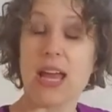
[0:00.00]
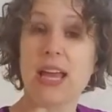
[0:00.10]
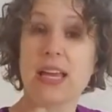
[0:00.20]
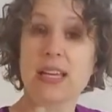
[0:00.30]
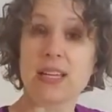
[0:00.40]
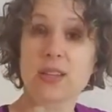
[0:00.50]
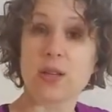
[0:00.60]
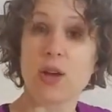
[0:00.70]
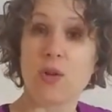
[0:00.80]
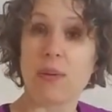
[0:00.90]
in at the
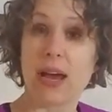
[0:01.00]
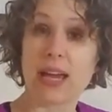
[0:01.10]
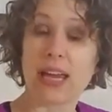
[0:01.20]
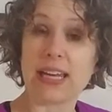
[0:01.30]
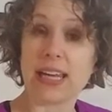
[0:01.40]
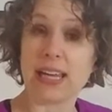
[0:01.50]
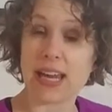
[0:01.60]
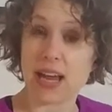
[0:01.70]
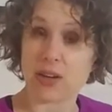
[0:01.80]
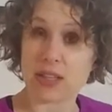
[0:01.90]
low back, and again
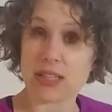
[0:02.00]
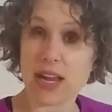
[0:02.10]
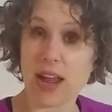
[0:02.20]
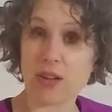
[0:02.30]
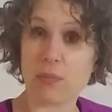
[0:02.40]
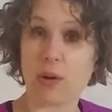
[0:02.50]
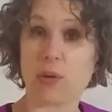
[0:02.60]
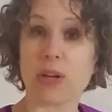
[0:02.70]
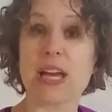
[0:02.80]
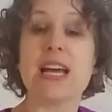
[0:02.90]
out at the tailbone.